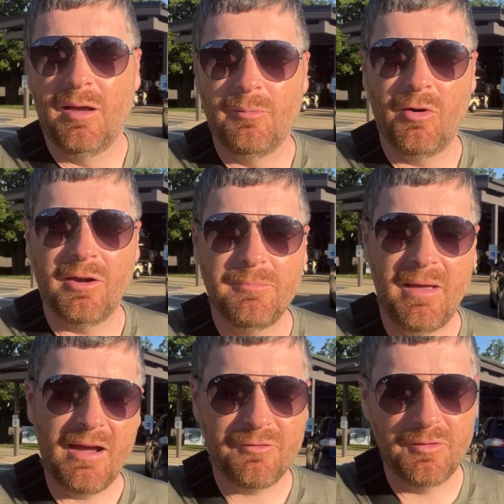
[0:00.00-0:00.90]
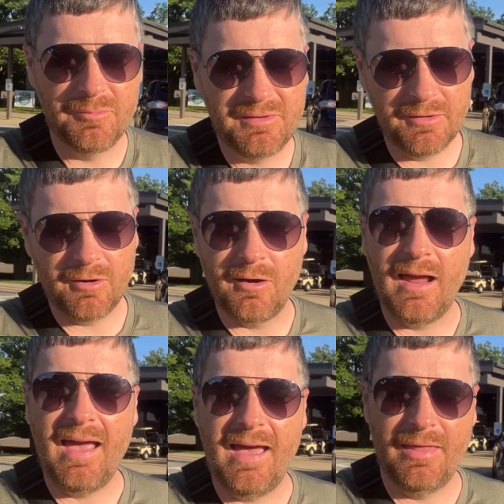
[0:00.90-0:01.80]
Walking back from dinner
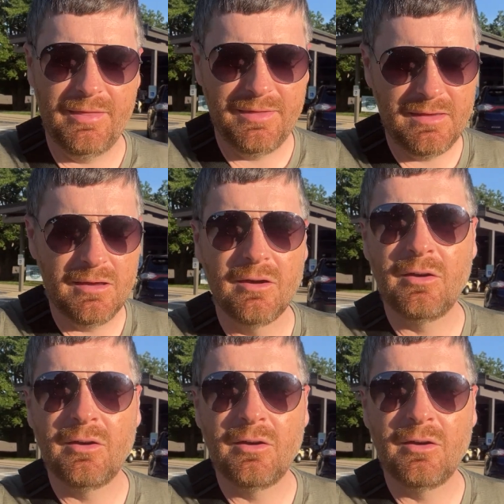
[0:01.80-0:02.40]
at the